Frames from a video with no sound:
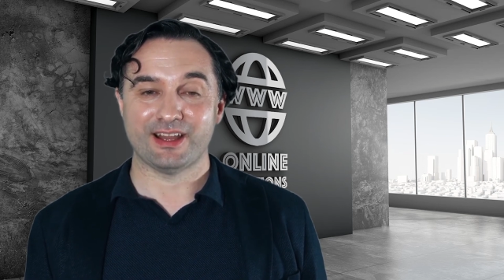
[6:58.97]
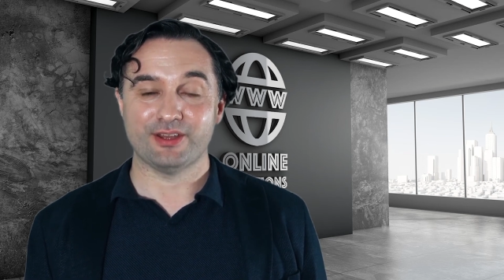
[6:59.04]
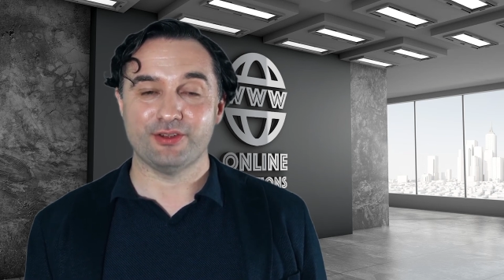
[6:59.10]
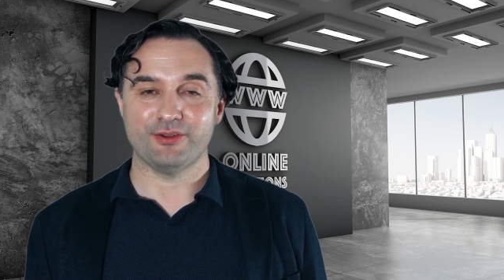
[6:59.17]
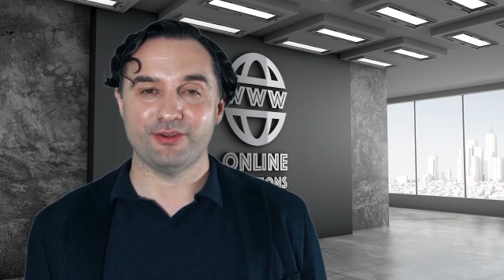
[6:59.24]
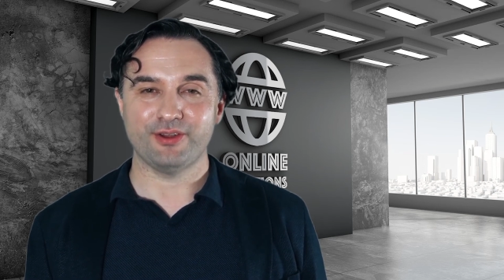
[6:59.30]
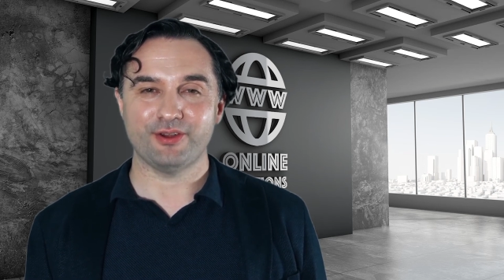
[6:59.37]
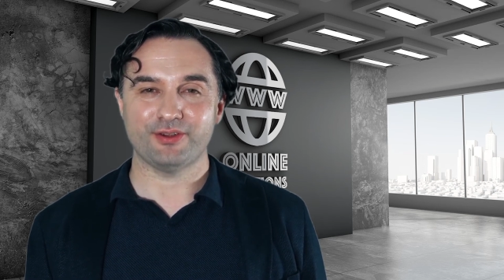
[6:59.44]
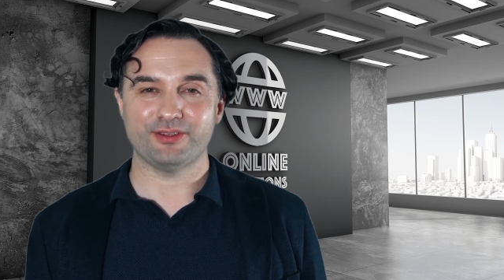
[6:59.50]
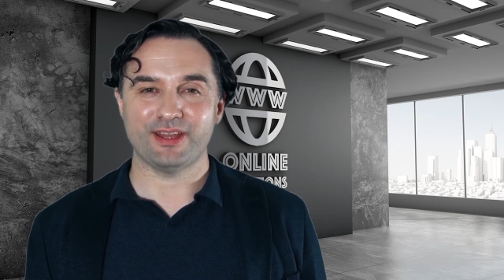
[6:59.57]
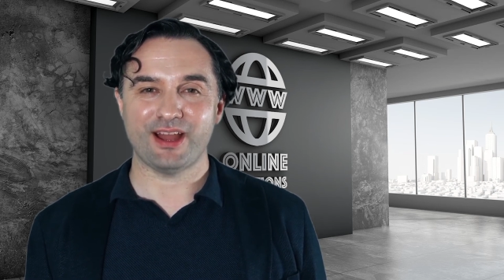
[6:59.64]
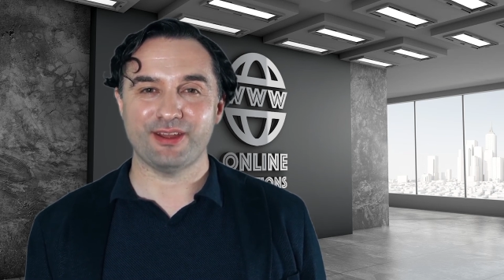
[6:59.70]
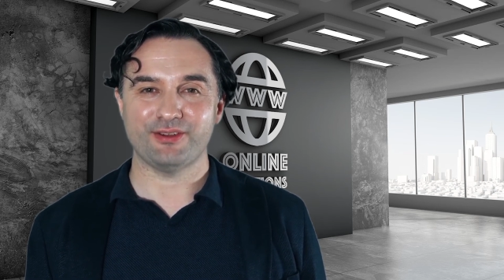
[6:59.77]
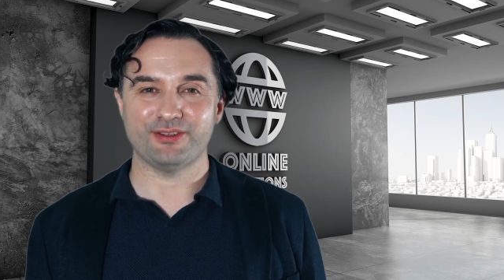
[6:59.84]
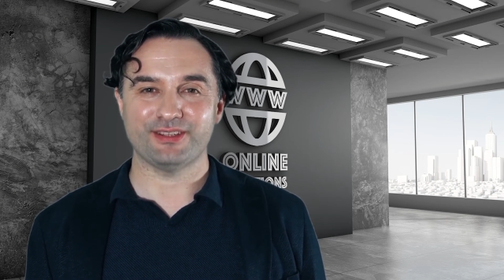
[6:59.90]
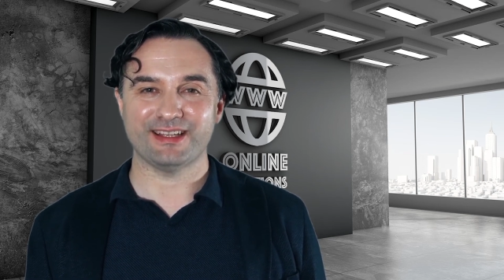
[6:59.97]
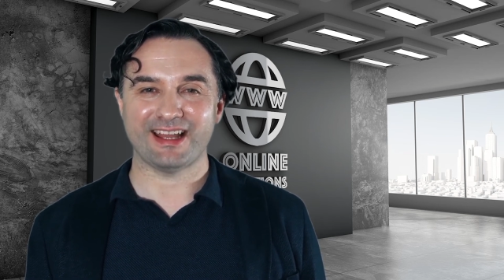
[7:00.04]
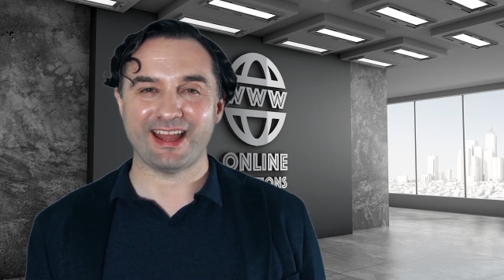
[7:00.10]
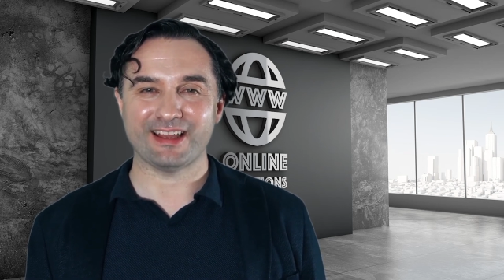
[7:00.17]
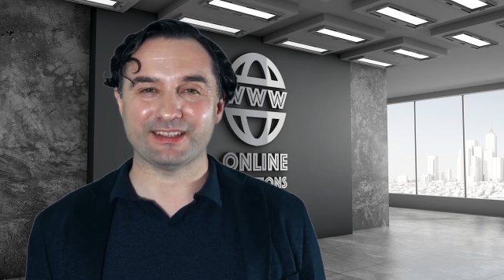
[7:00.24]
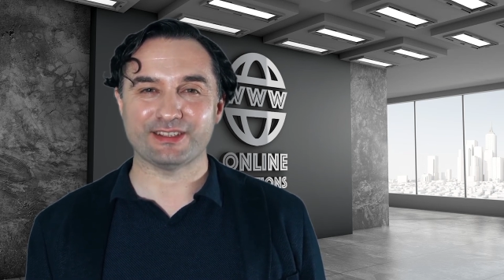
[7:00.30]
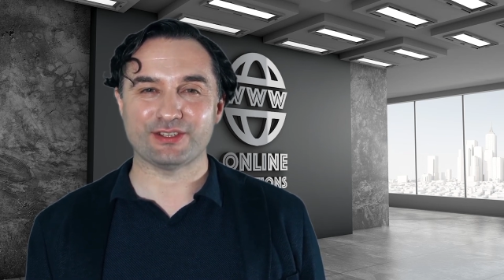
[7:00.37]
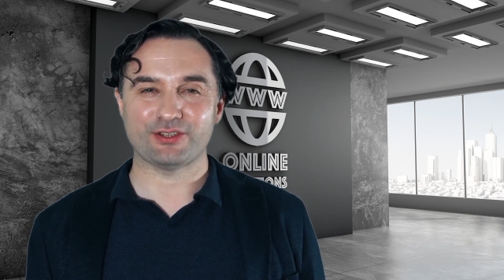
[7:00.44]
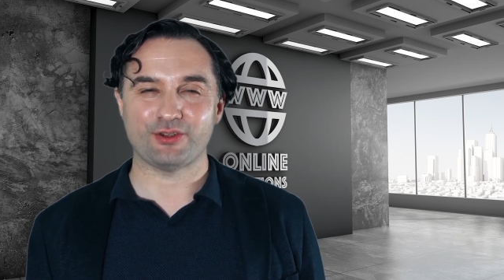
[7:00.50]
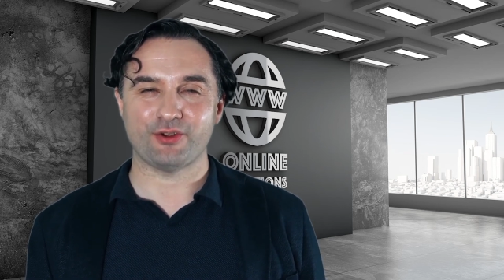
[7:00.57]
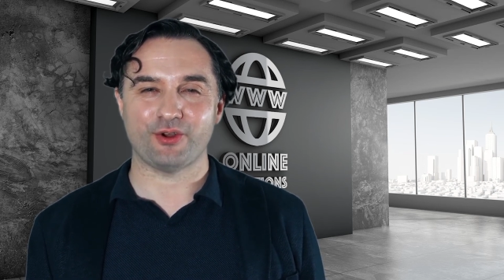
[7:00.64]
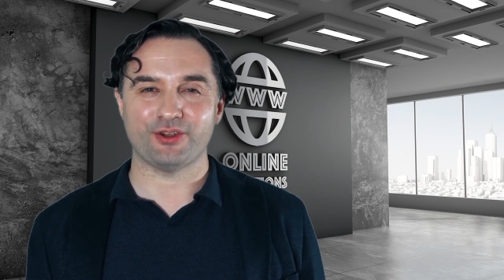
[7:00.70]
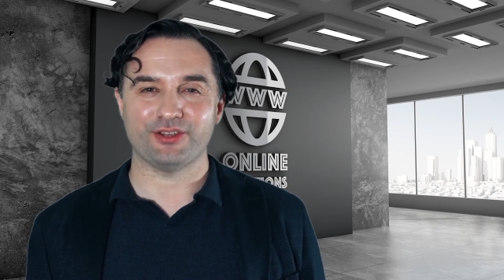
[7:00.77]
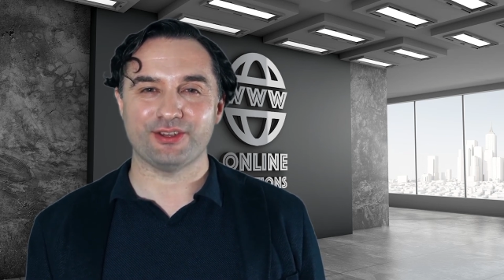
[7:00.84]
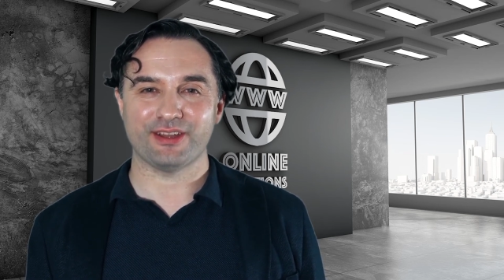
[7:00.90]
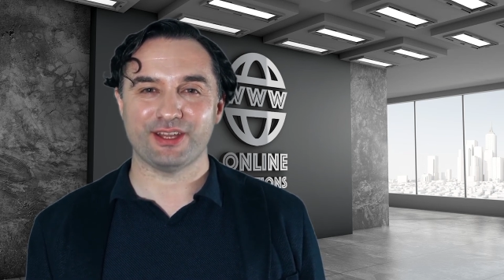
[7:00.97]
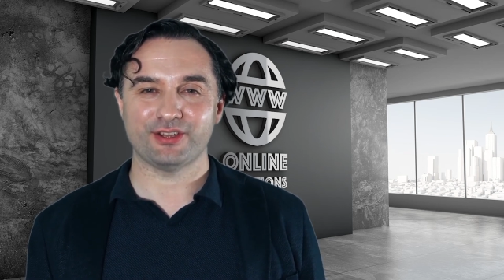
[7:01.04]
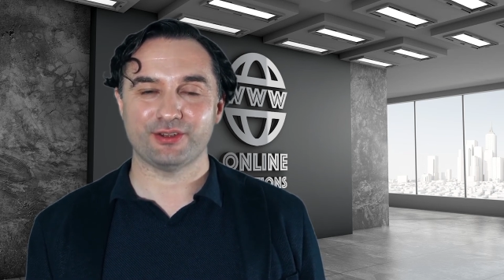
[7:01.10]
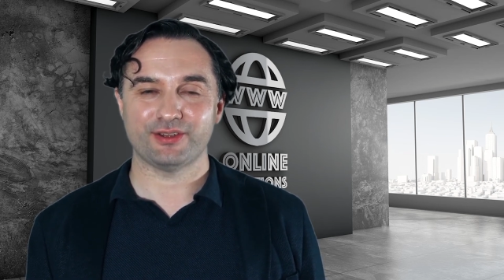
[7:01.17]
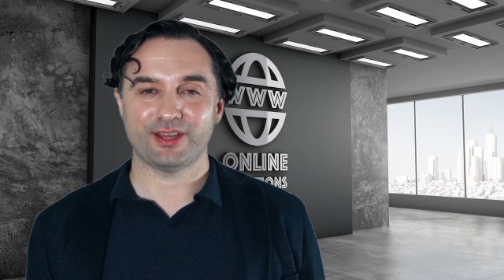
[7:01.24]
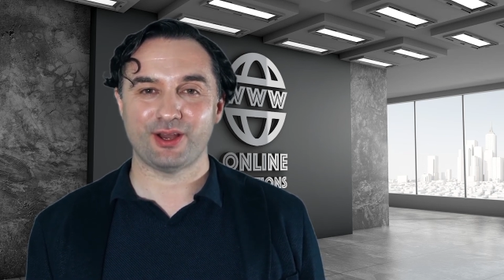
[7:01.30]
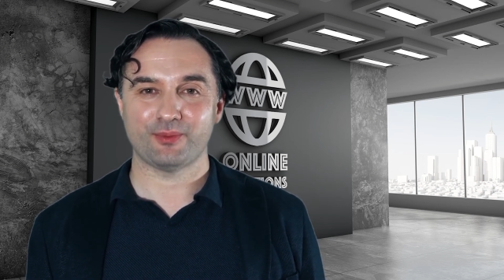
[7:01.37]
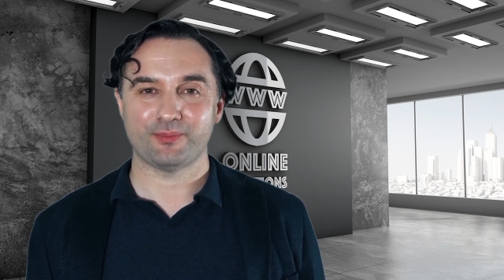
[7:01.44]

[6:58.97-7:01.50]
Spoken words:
interviews understands the structured interview